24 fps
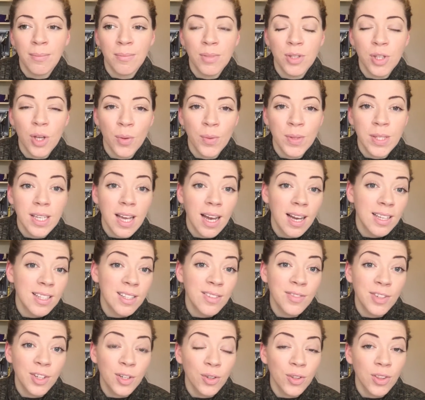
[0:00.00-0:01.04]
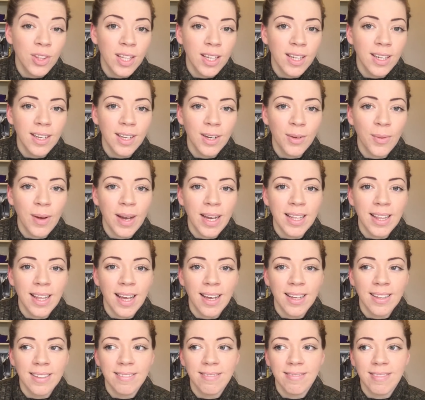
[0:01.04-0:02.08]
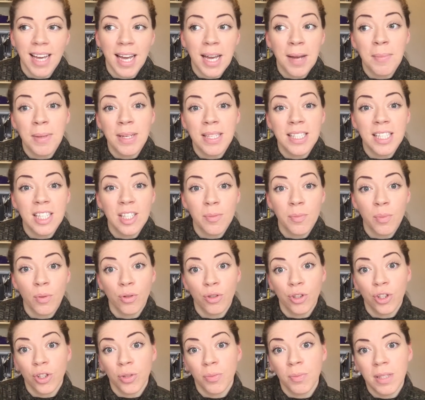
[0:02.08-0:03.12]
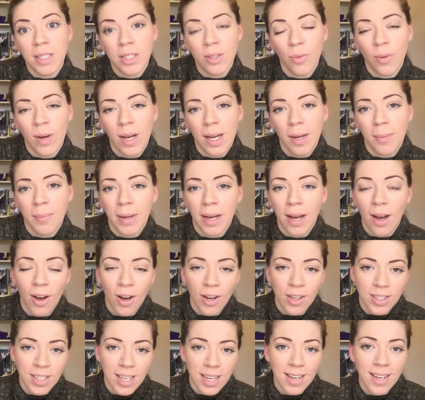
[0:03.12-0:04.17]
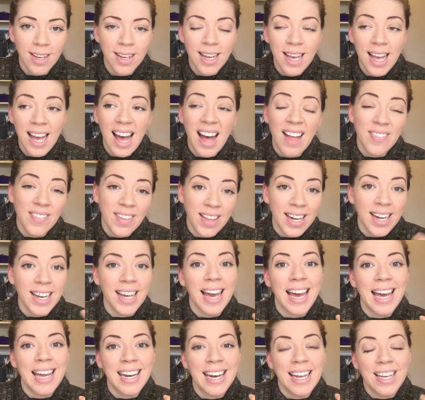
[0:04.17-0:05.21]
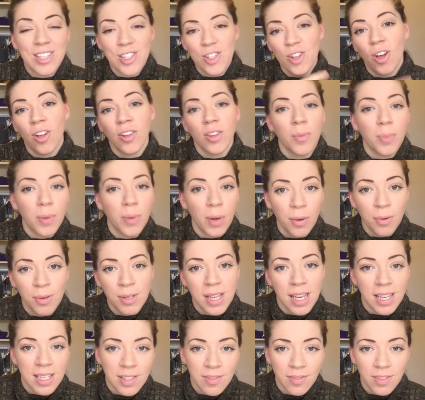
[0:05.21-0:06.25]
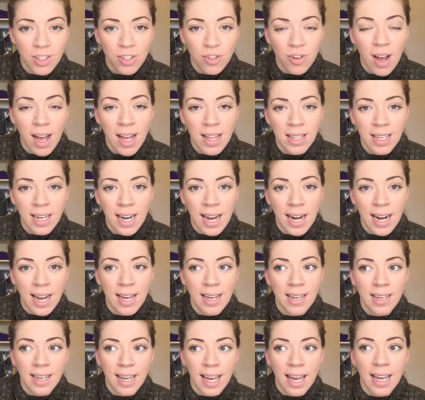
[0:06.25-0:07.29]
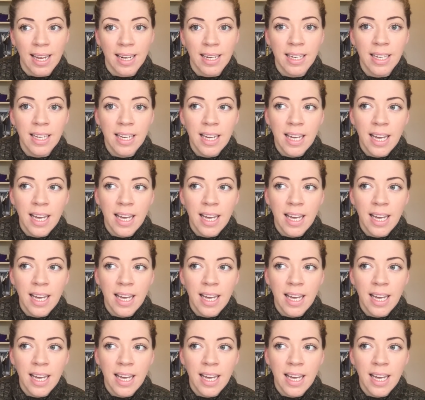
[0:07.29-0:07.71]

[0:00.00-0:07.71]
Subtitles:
So it's kind of a good thing in a way that diabetes pushes me to work a bit harder, and then again I start the process of the trial and error again.